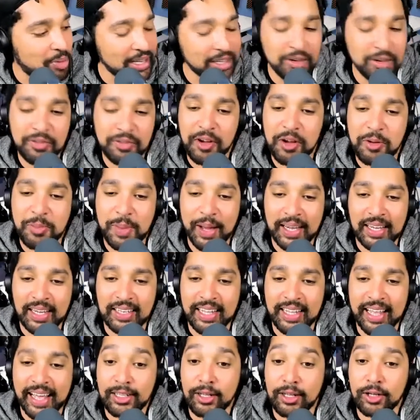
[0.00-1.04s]
your phone back in the
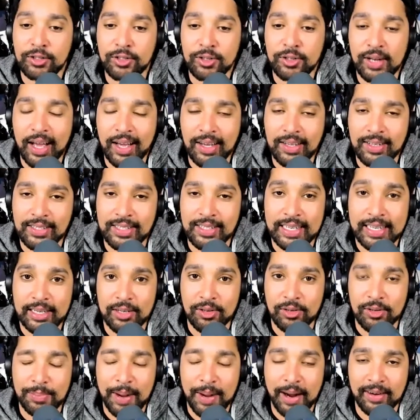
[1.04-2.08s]
day. I don't do that because it's
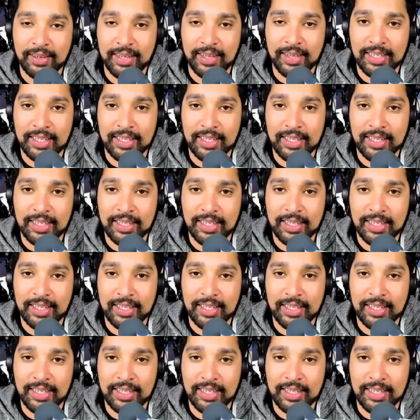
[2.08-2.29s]
illegal. Apparently I